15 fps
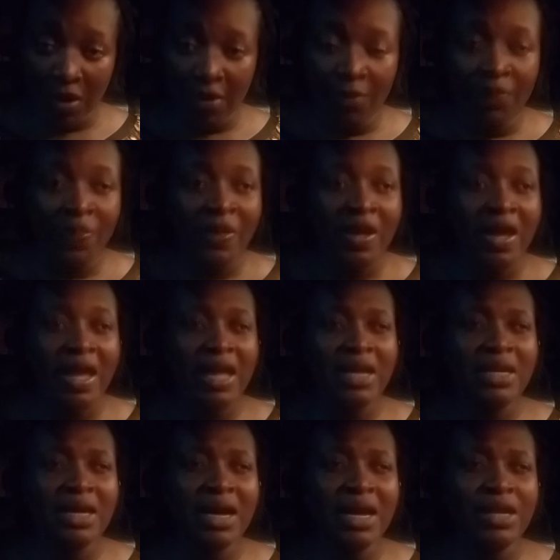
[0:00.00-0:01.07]
-on -one
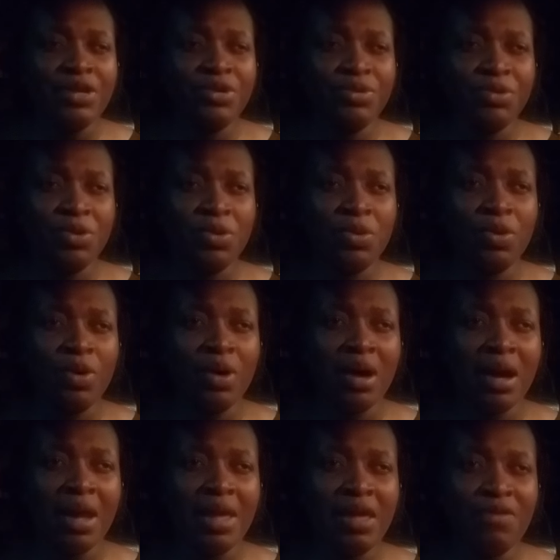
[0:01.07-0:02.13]
and i don't know
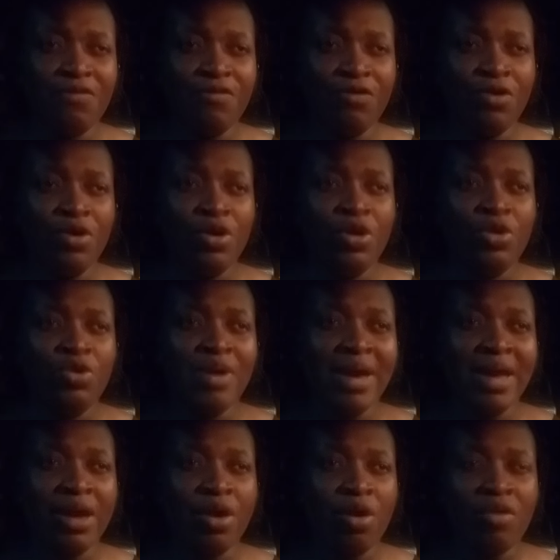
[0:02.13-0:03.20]
if you are
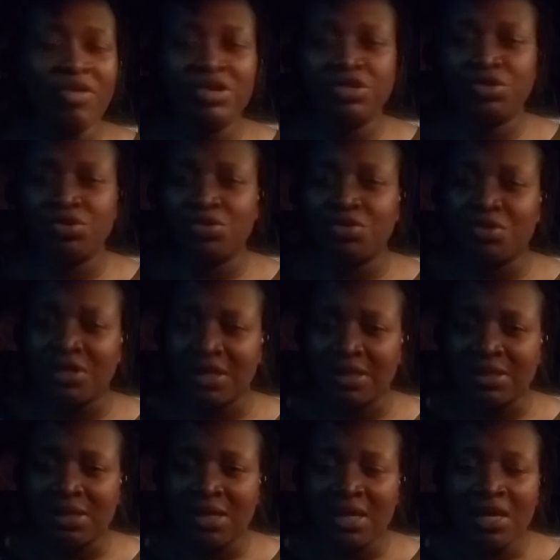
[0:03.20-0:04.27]
encouraged to do
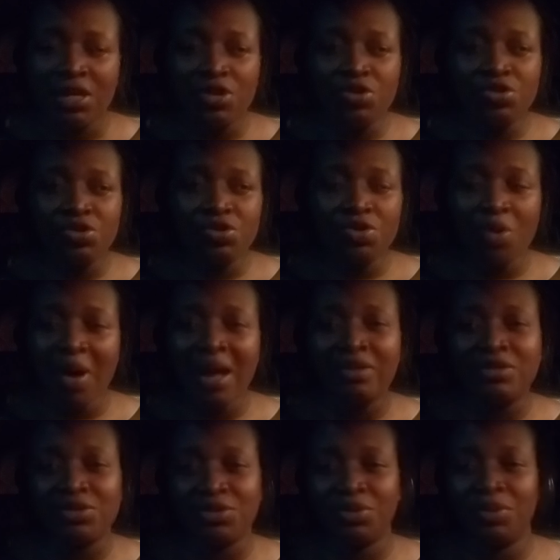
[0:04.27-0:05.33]
this you should go
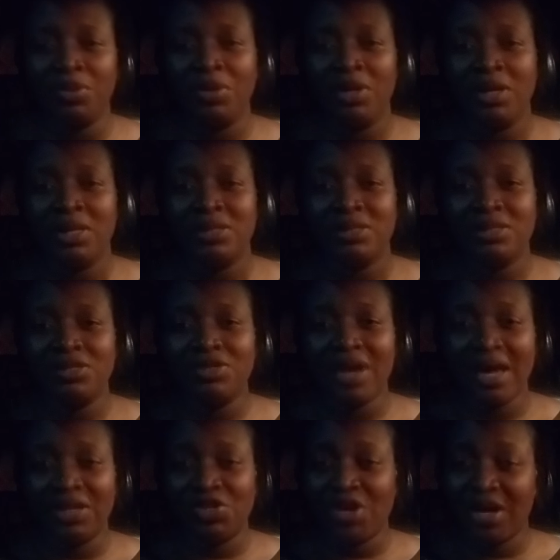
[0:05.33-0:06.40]
out to since you
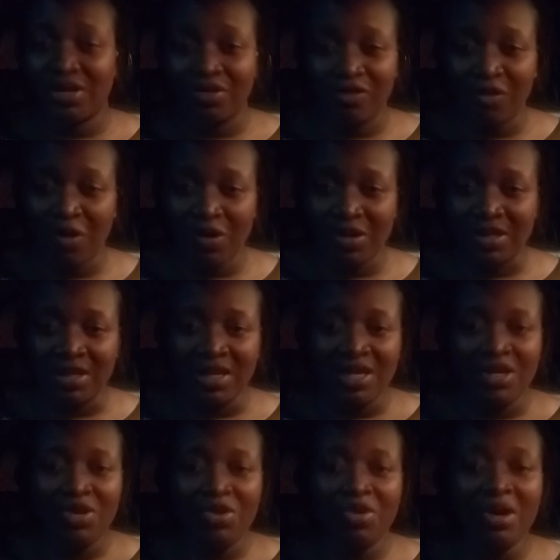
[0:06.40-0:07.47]
are a child of god
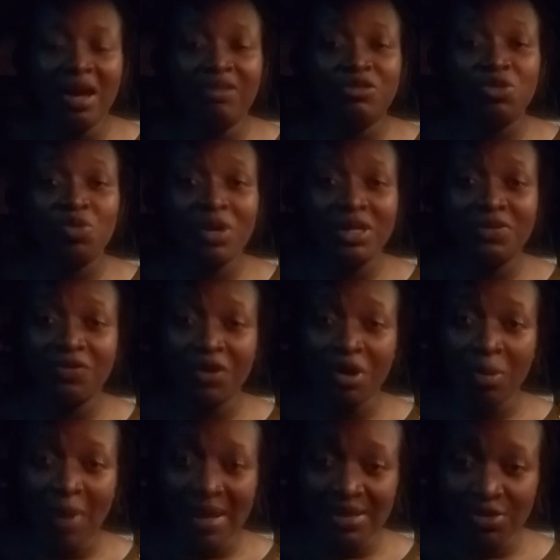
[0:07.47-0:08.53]
you don't have to wait for
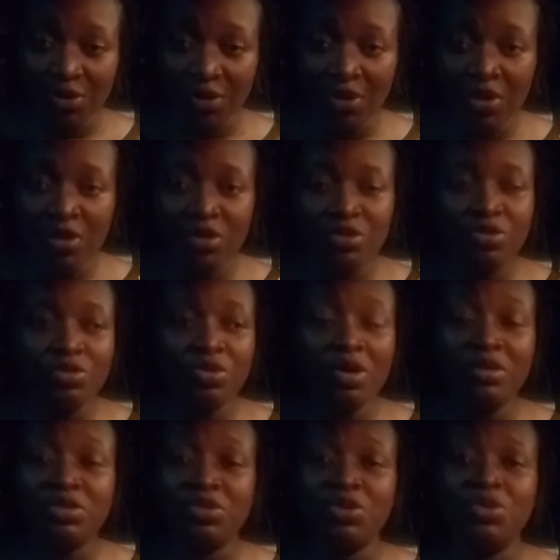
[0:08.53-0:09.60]
your pastor to
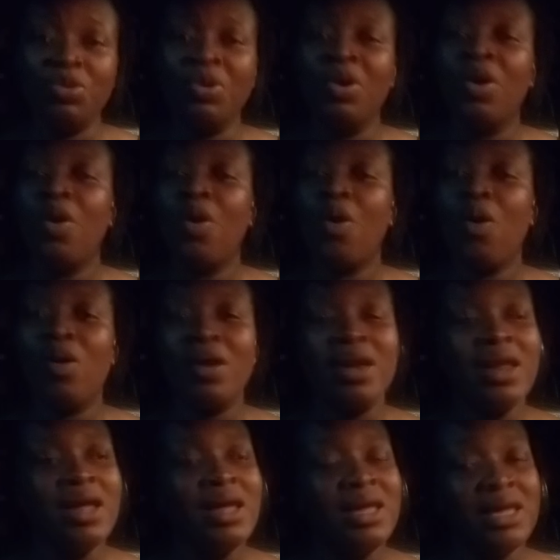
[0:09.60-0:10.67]
talk to you on
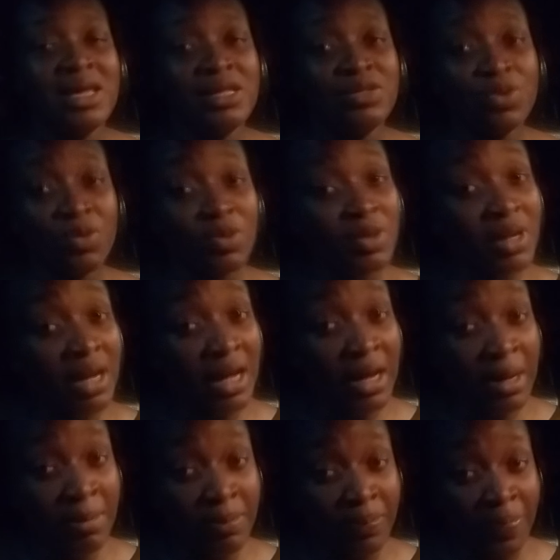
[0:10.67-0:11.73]
his own
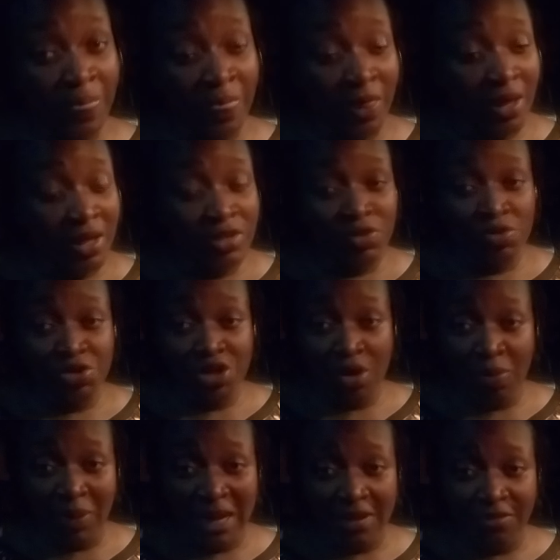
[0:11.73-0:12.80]
um,
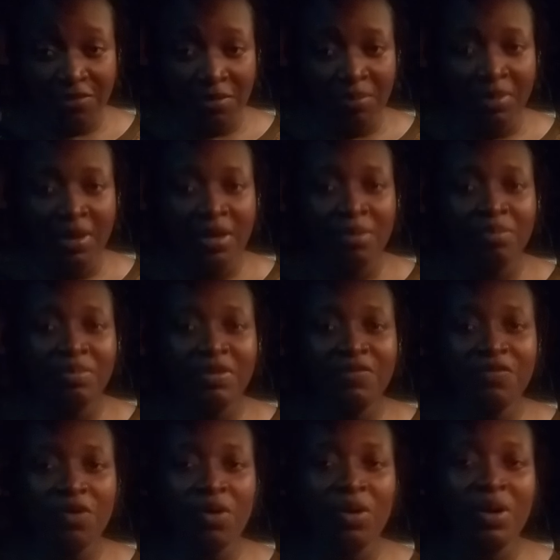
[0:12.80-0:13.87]
social platform
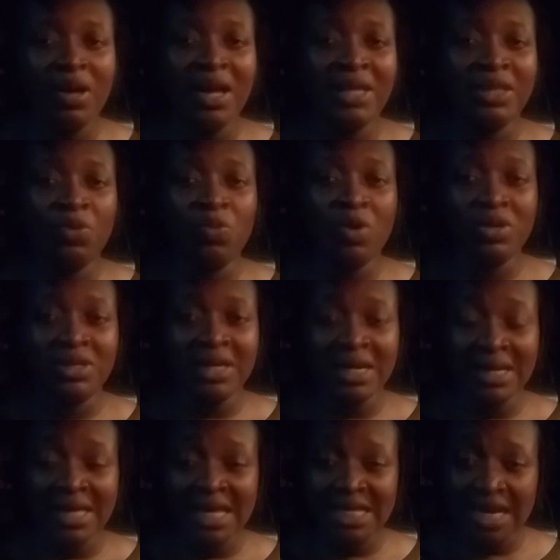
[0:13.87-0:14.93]
before the word
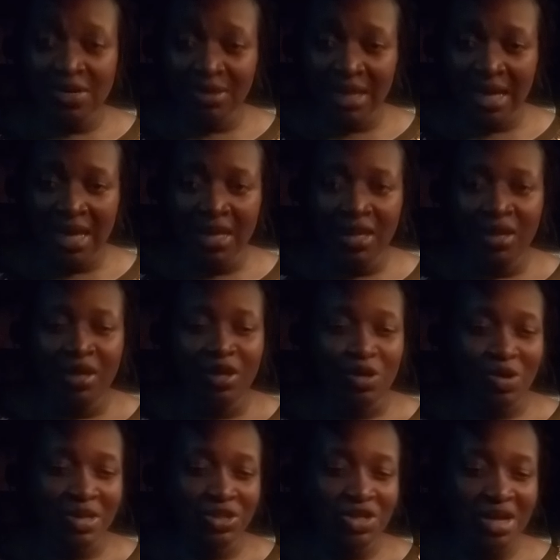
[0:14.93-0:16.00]
can get out there
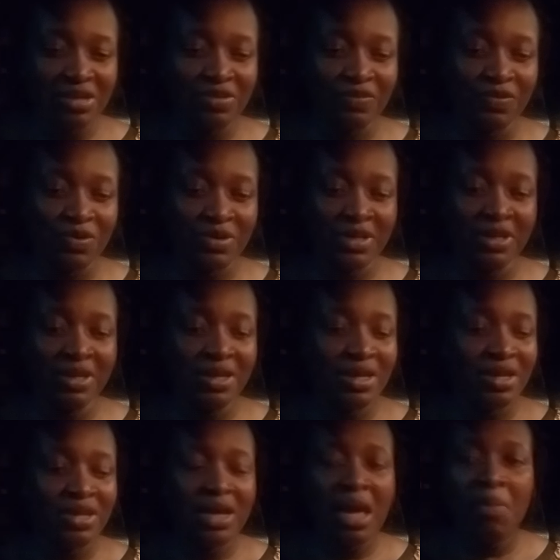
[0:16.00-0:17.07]
you're a child of god
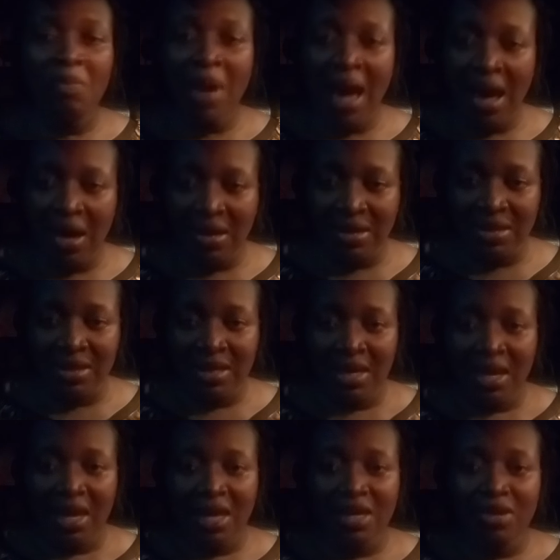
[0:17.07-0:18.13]
you're empowered
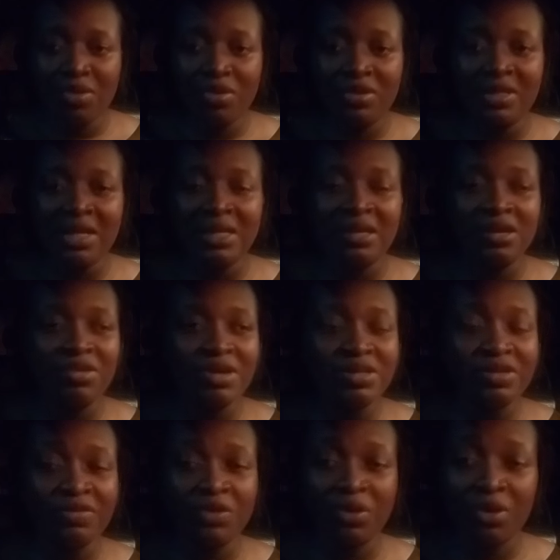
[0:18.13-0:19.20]
and you know that the
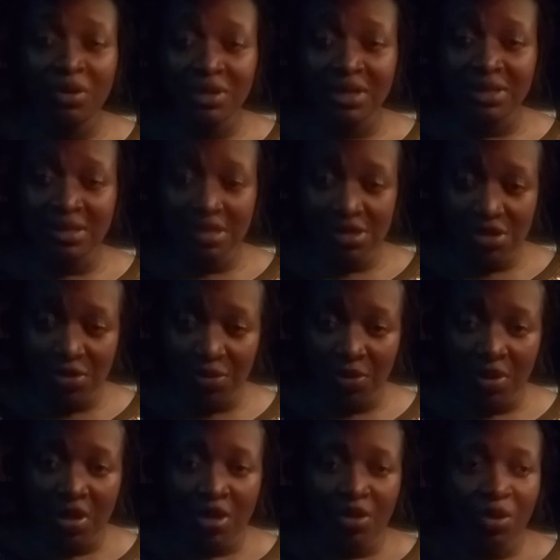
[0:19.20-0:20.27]
grace of the lord is in you
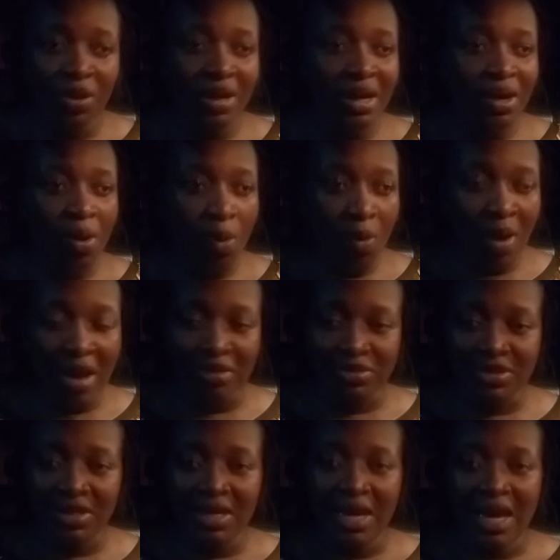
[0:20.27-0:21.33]
you can go
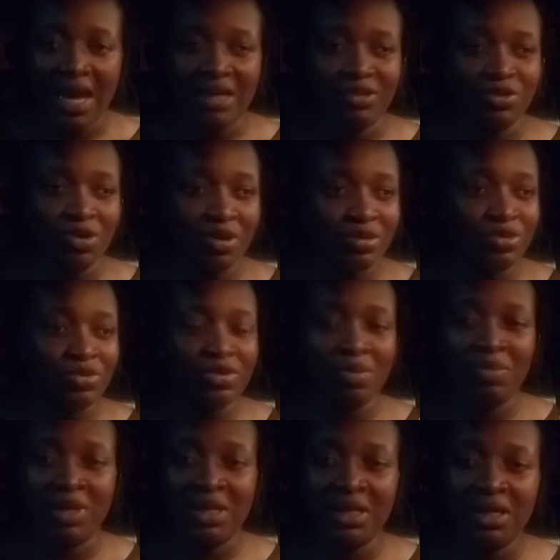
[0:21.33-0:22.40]
out and talk to
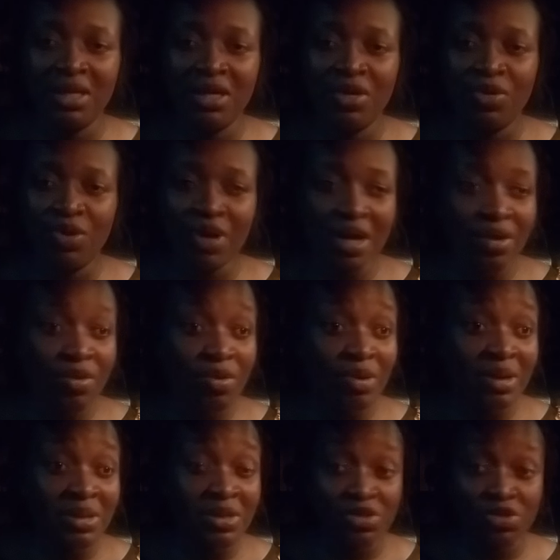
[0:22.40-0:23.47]
somebody you can go
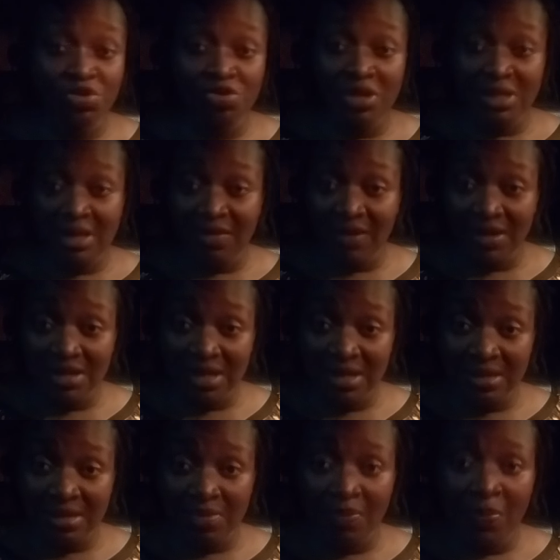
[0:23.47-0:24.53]
out on street
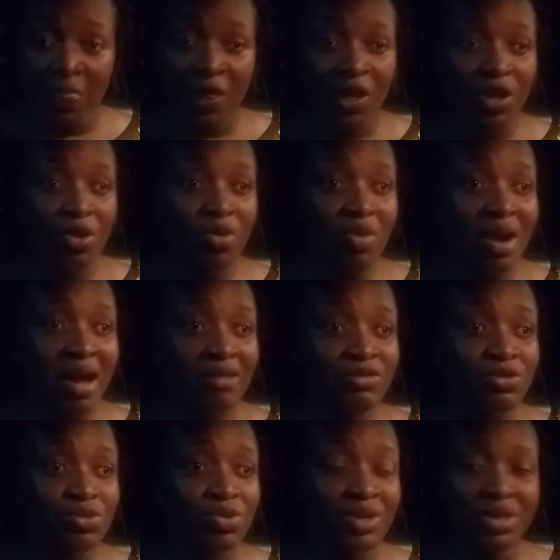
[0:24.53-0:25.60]
evangelism you don't have
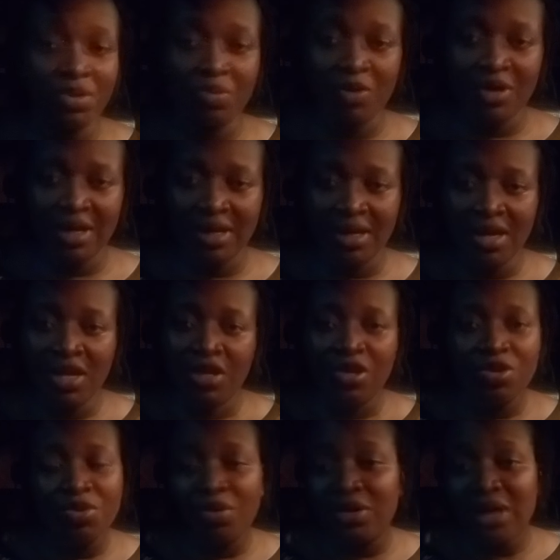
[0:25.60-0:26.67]
to go in the morning
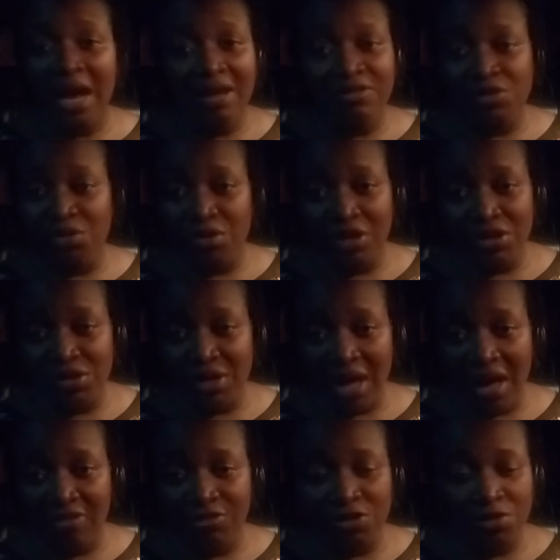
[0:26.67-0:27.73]
you don't have to go in the
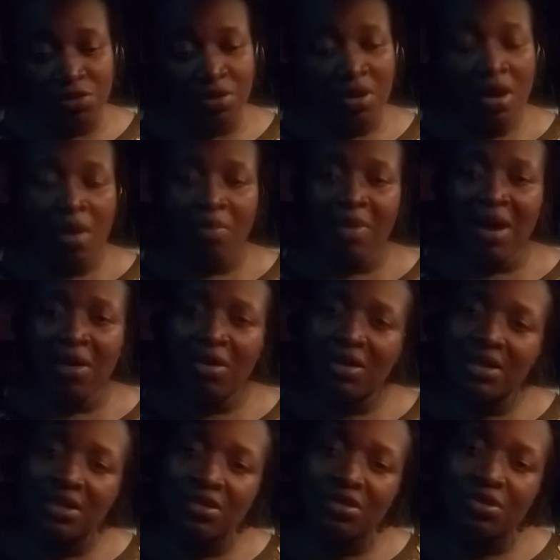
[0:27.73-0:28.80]
afternoon
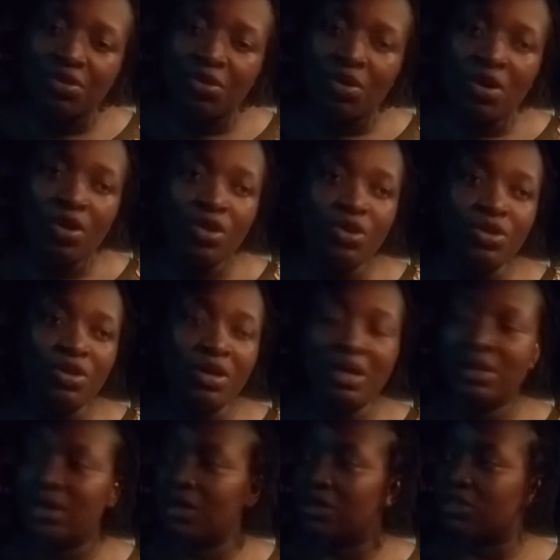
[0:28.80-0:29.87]
according to the
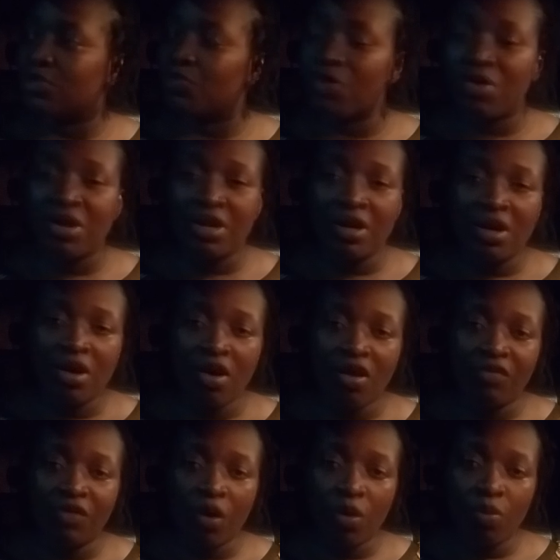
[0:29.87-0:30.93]
the spirit
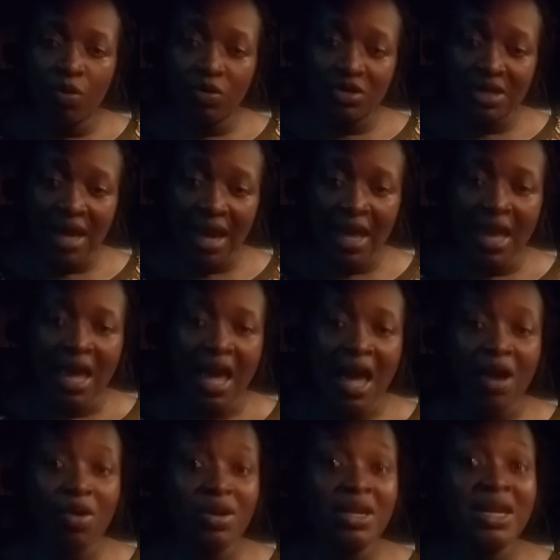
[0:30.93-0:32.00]
of the most high
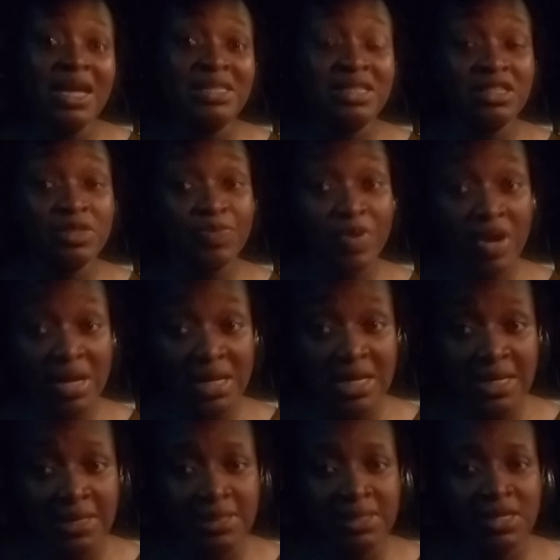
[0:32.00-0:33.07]
according as the spirit
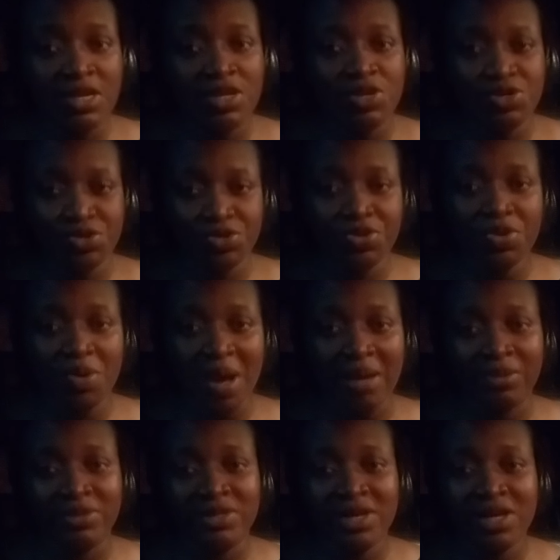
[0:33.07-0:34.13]
leads you should go
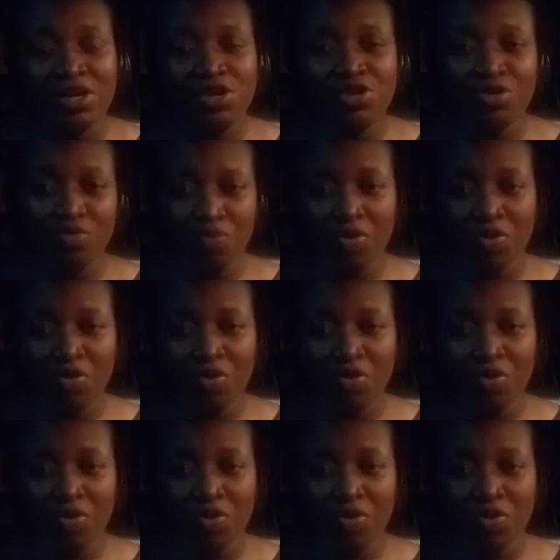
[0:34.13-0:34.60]
out you should